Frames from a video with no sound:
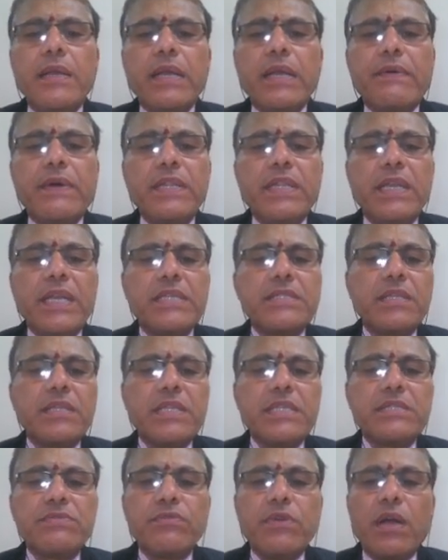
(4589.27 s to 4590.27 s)
nevertheless
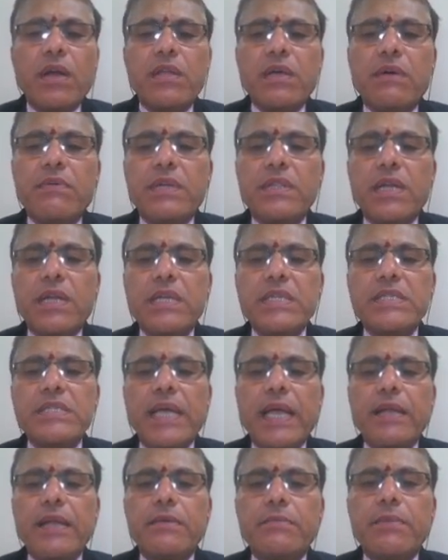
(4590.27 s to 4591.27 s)
this will not govern the
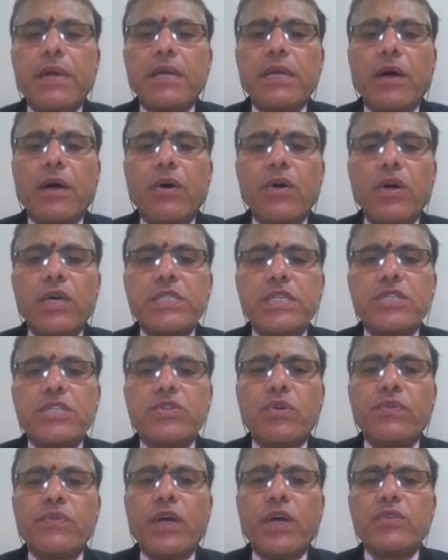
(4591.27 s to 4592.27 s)
design. But however,
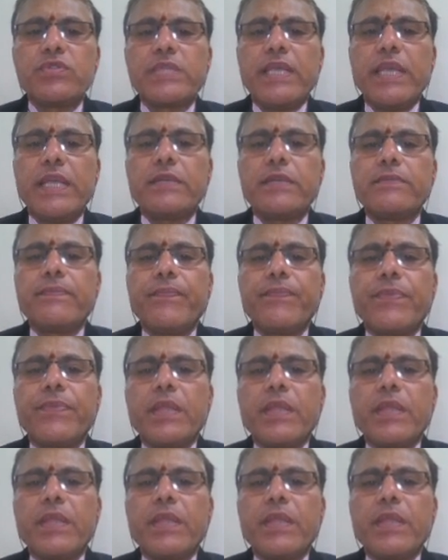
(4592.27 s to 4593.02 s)
just now we have seen